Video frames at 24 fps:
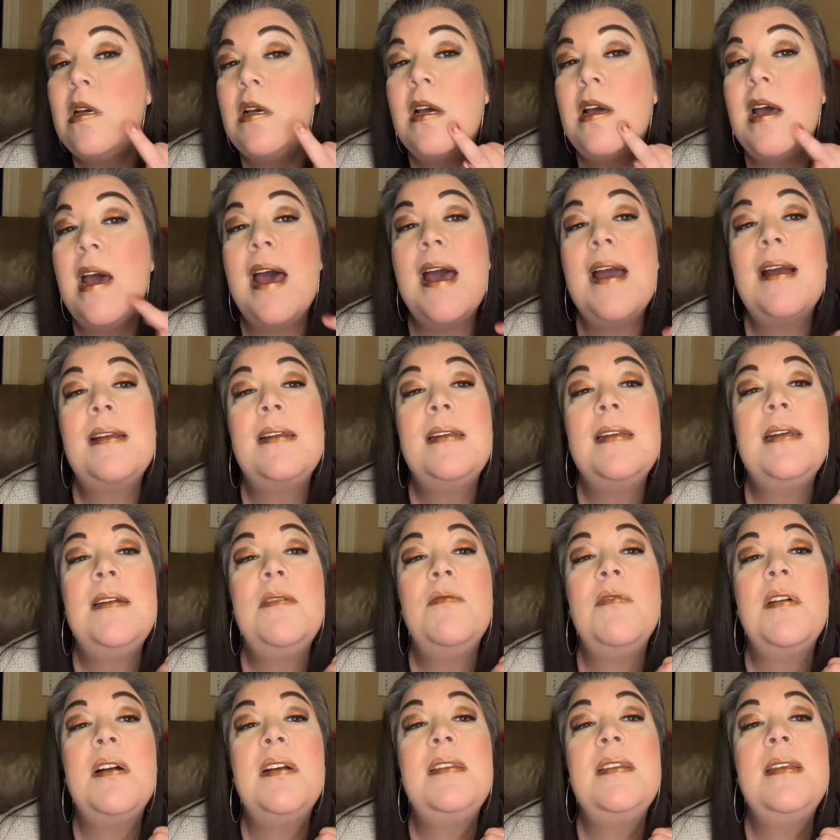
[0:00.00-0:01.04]
acne
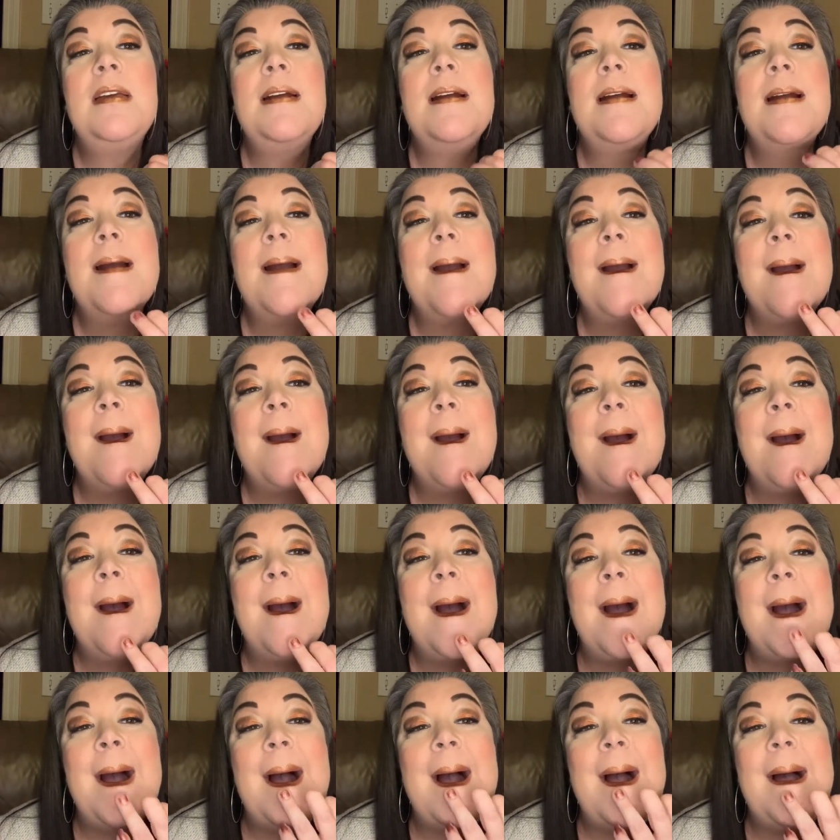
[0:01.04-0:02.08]
right there.
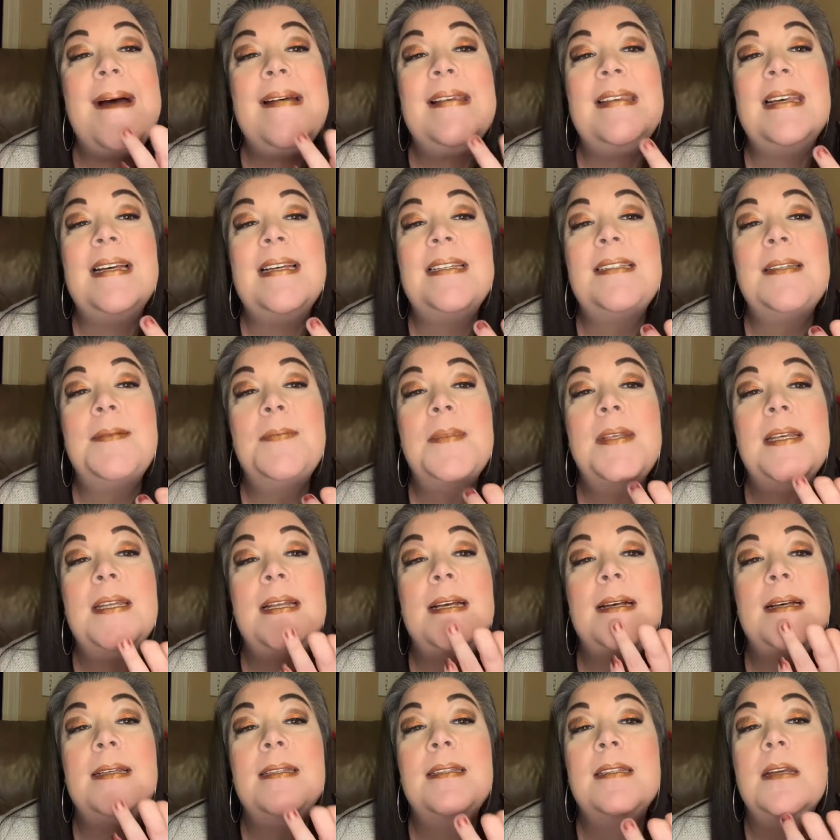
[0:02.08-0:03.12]
Is that something
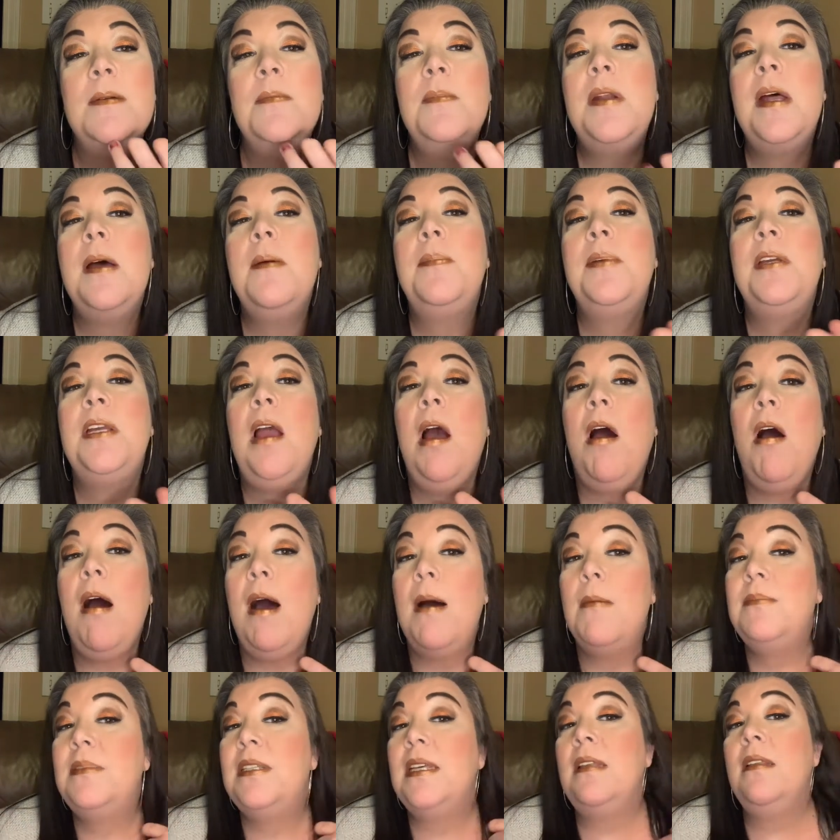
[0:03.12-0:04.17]
else coming up? Y'all,
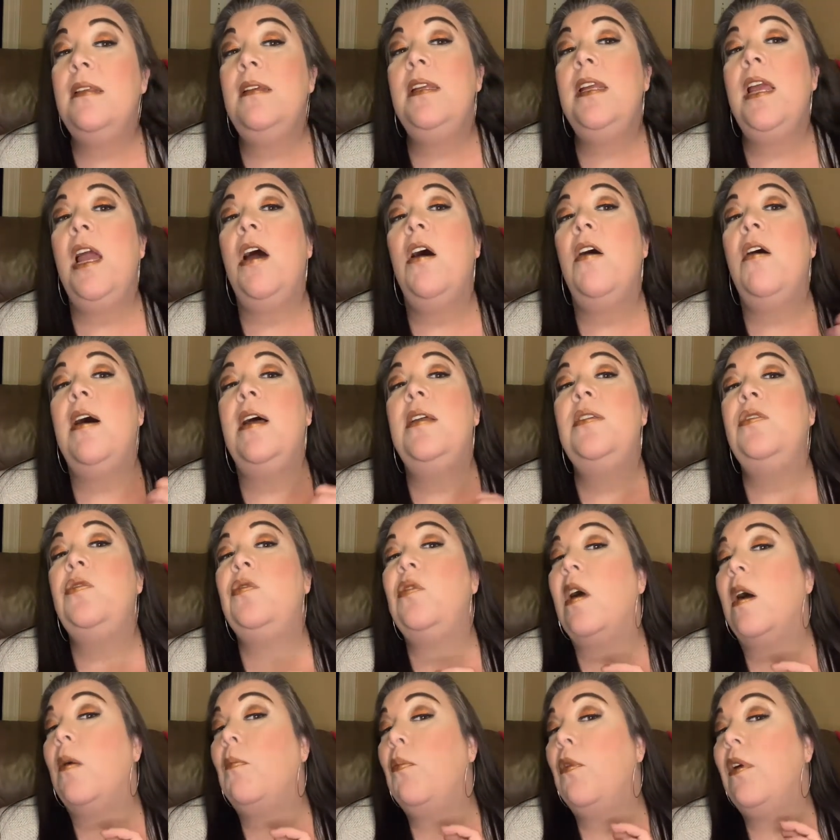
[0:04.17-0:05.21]
I'm telling y'all, I do
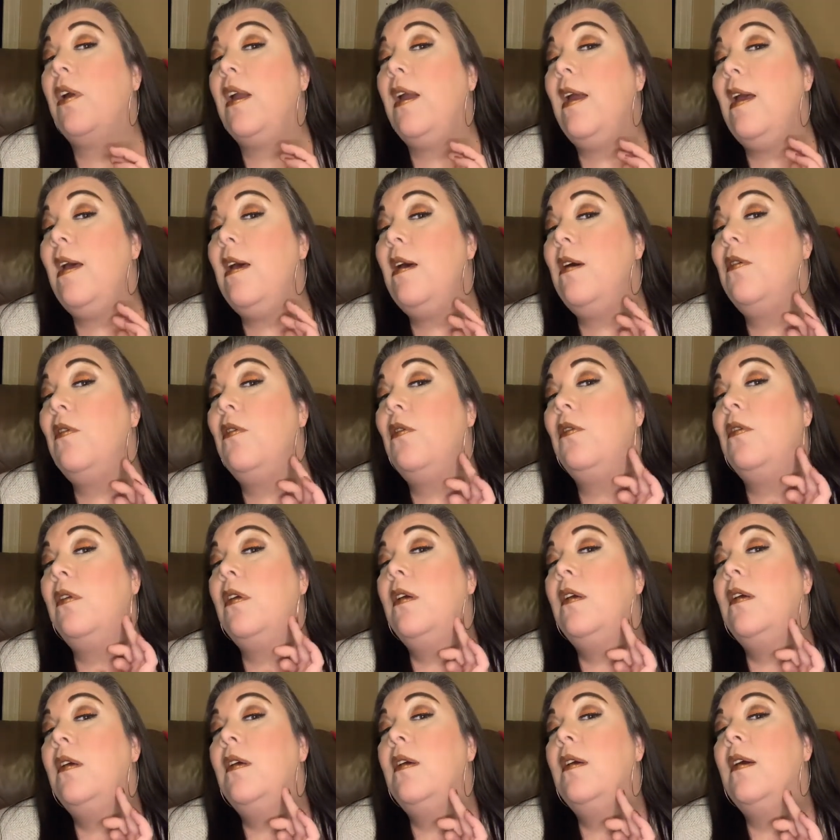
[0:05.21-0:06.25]
not break out.
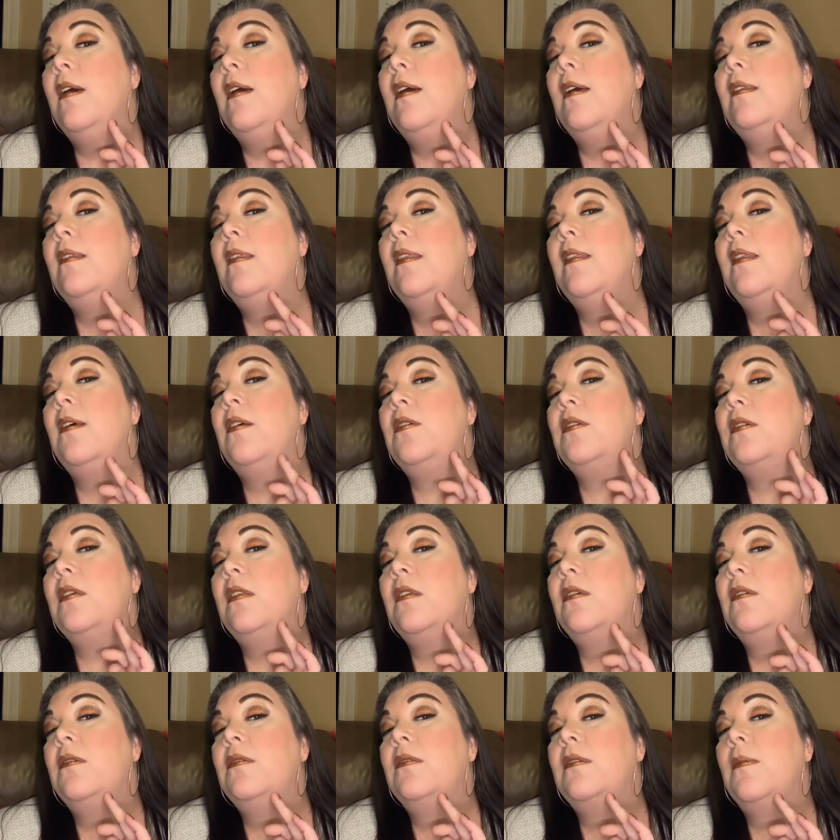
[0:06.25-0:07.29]
And then there's a
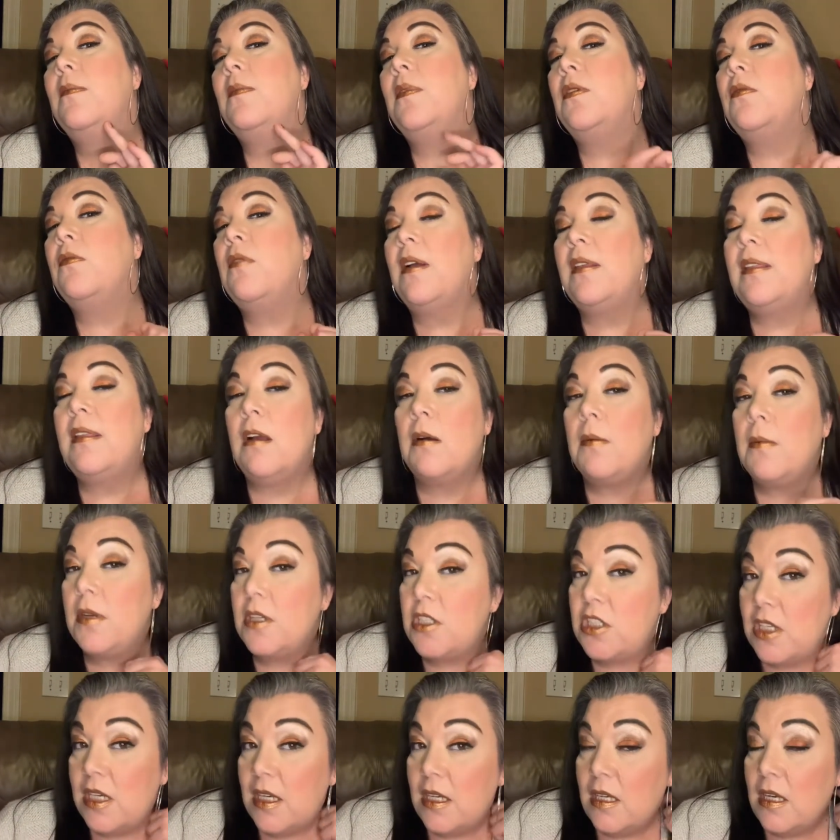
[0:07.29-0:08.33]
little something right there on my
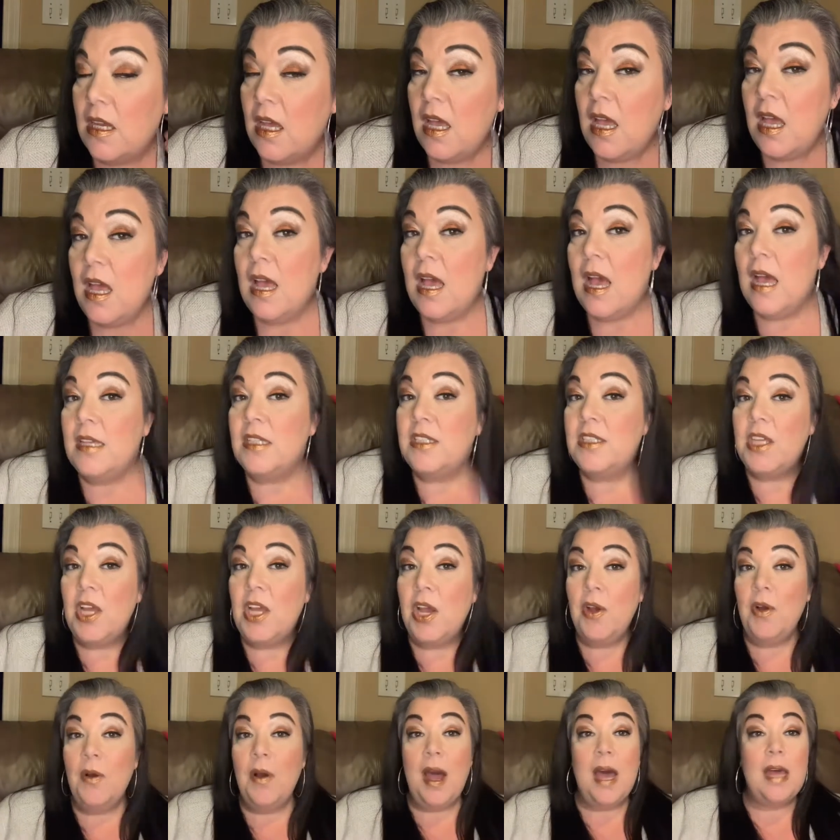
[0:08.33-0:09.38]
chin.
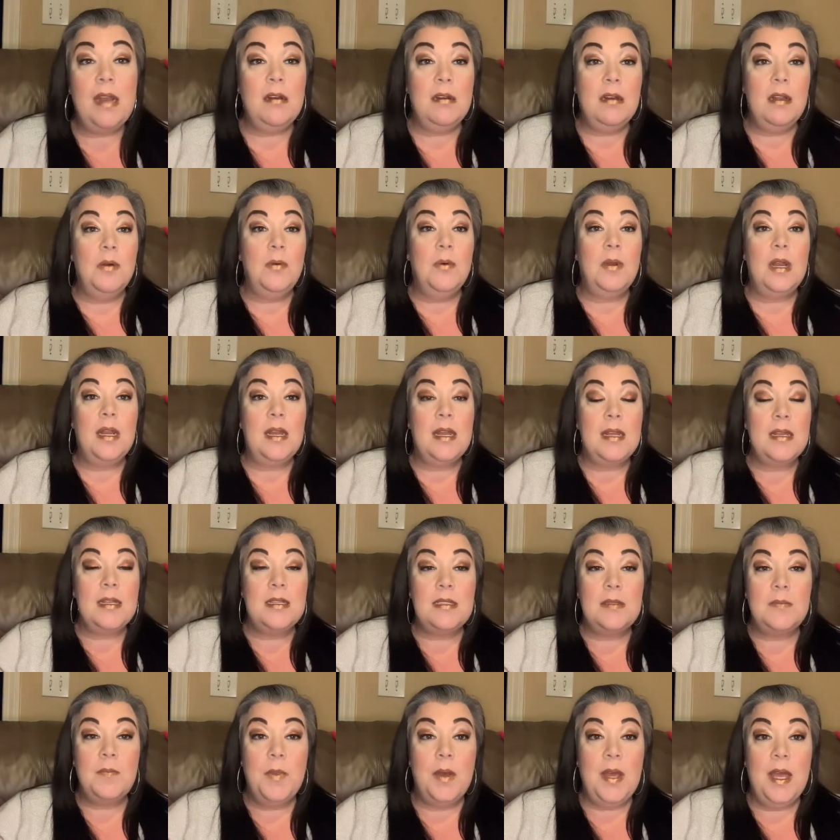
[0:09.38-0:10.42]
So I don't know what it
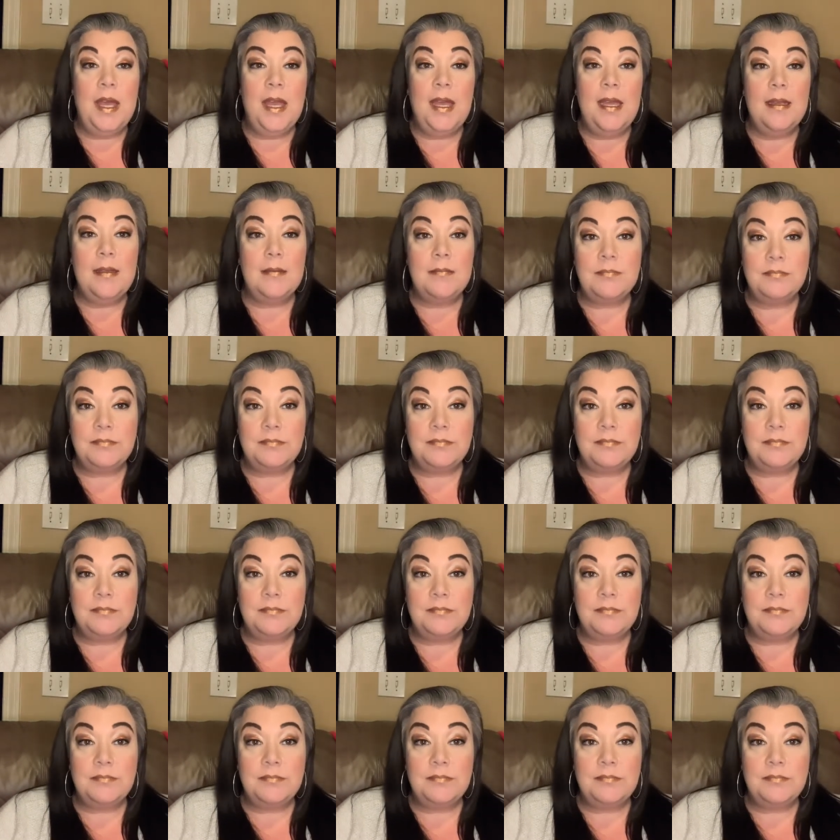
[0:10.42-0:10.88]
is, but